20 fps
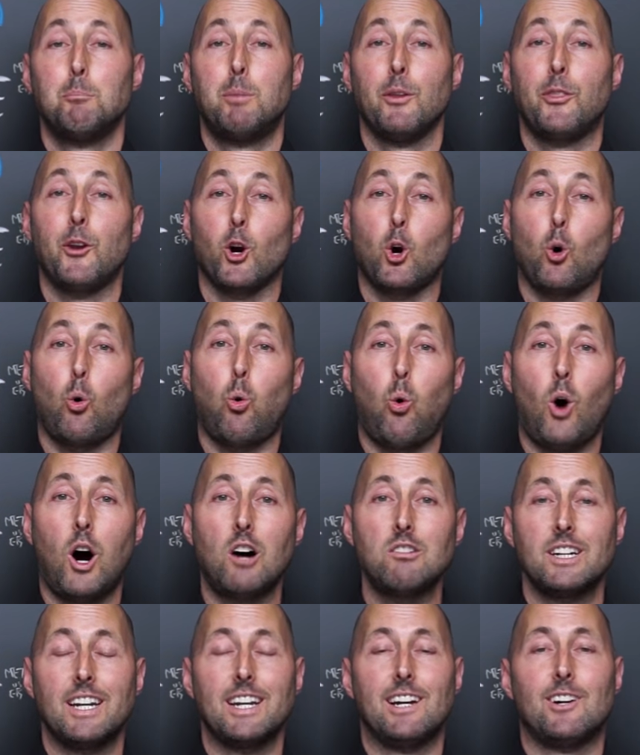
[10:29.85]
but they're
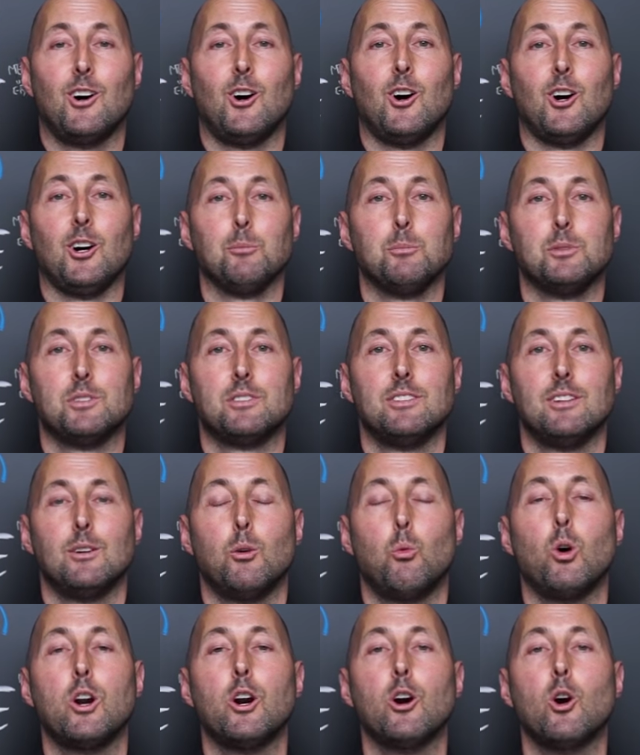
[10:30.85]
quality carbs.
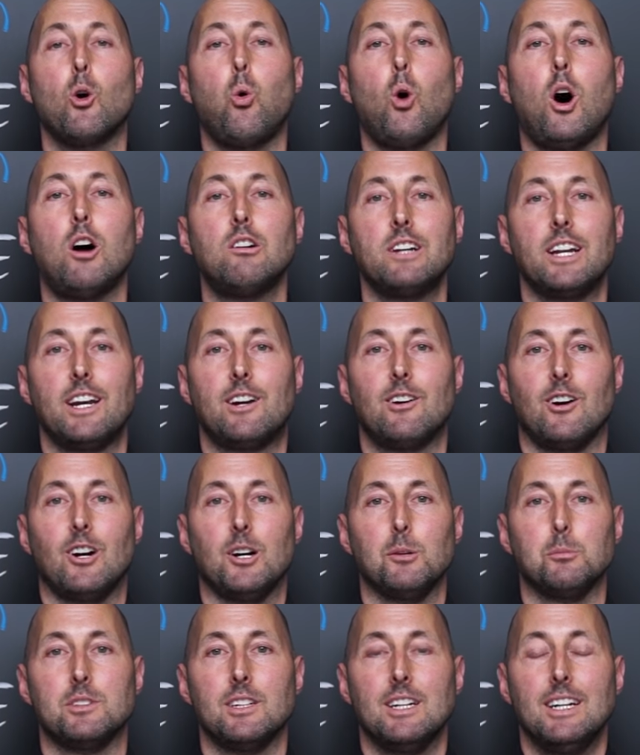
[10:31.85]
What are quality
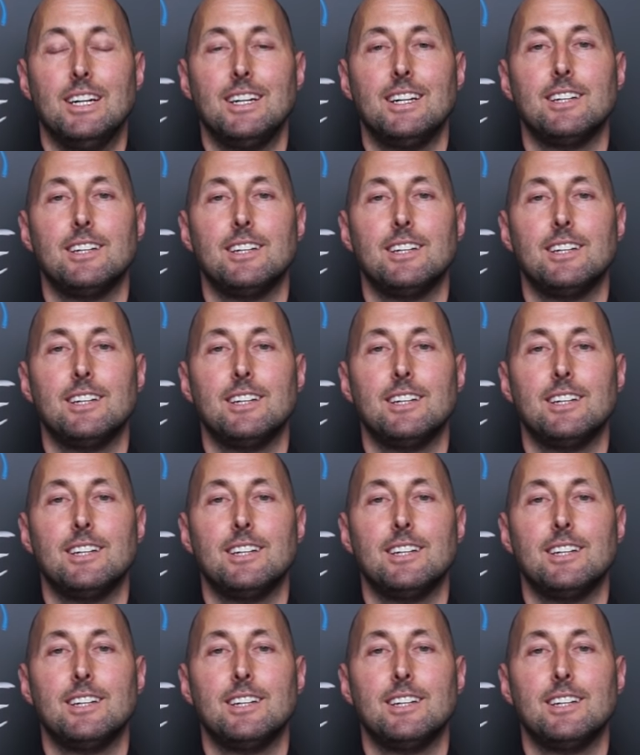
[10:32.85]
carbs?